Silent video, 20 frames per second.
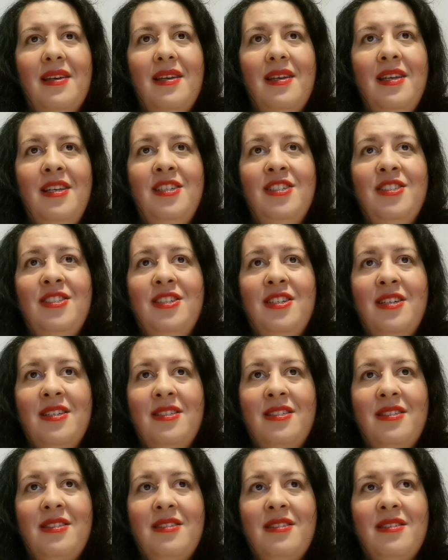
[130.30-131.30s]
is
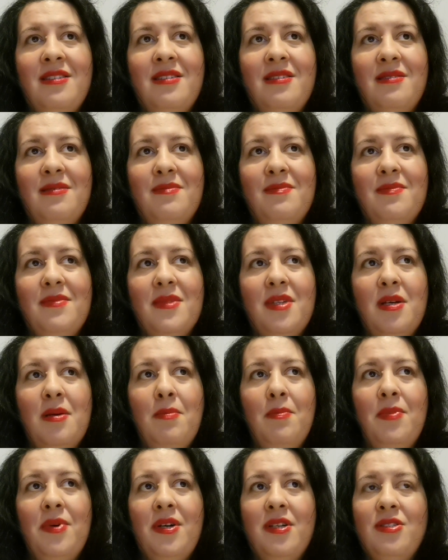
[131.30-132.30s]
just a
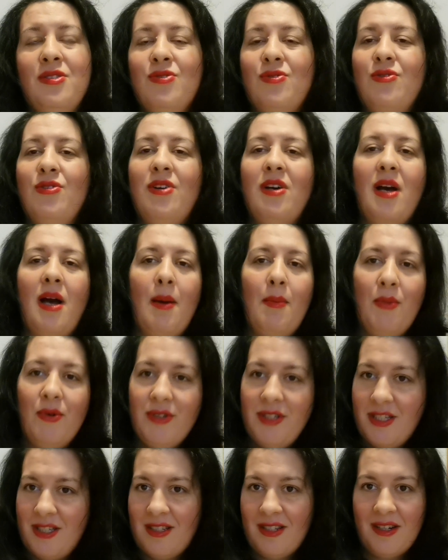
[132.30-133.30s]
person come on
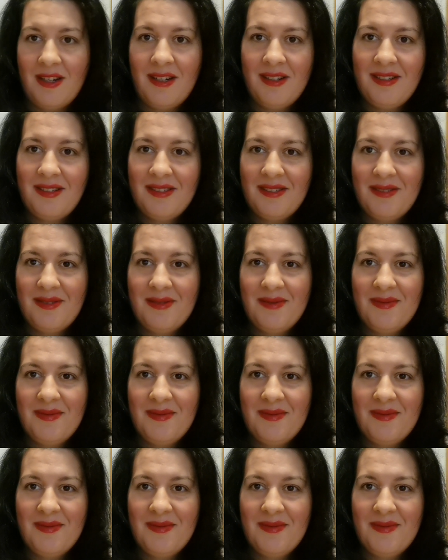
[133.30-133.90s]
this earth